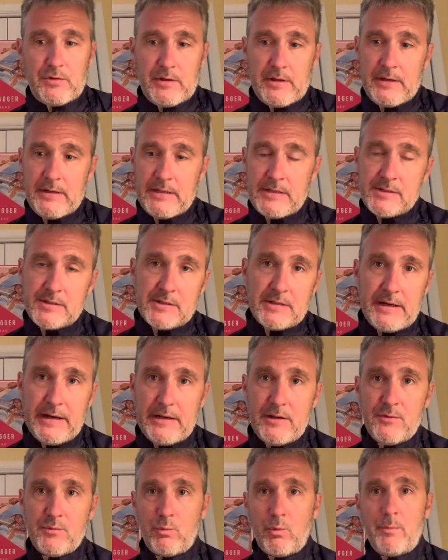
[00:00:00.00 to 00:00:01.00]
Then
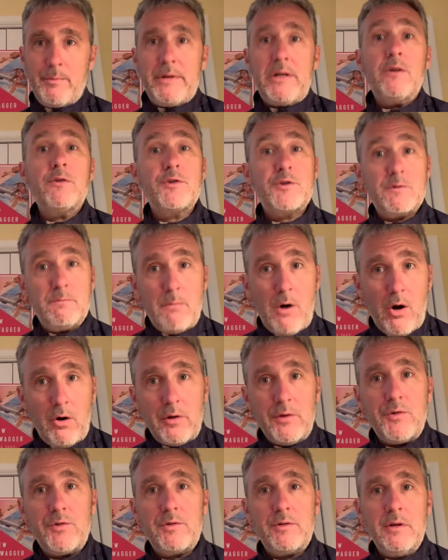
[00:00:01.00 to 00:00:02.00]
insides will be your
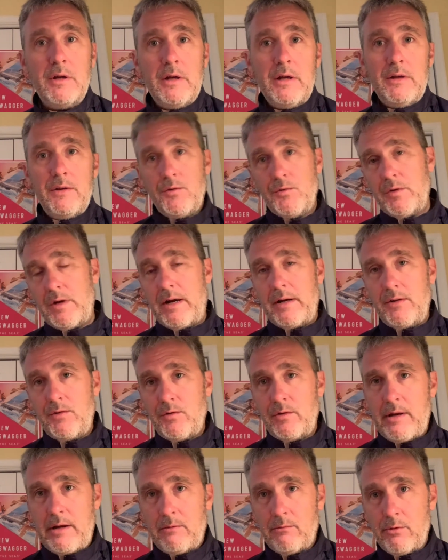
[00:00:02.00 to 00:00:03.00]
smallest size
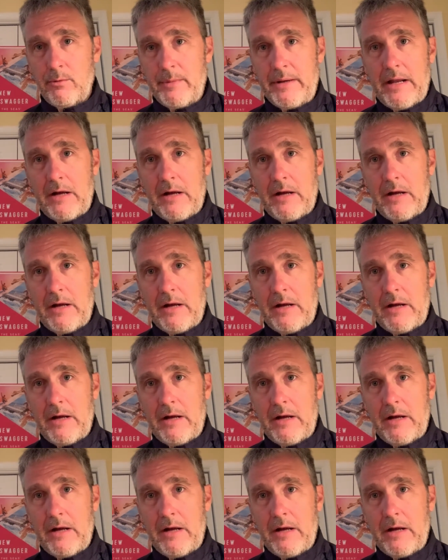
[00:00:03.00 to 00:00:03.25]
stateroom.